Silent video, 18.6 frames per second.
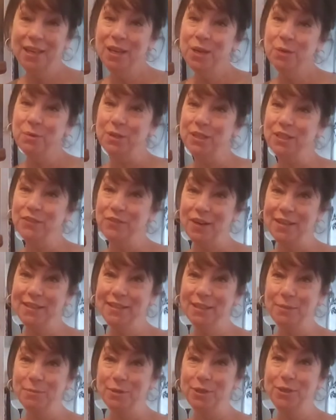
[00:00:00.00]
which is very
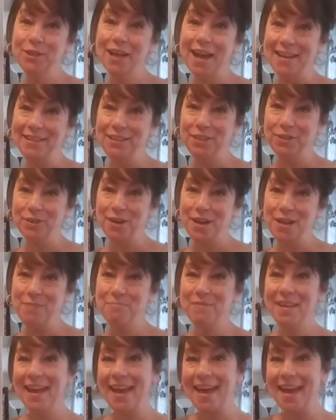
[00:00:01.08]
similar to ice cream,
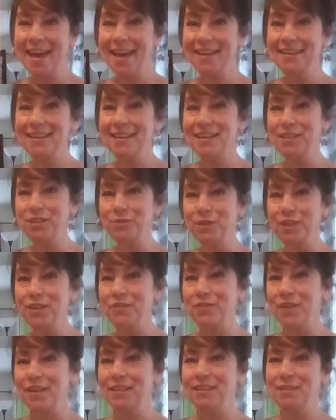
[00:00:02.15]
and it's really
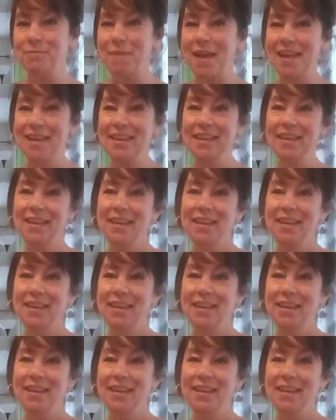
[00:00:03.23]
fun to make.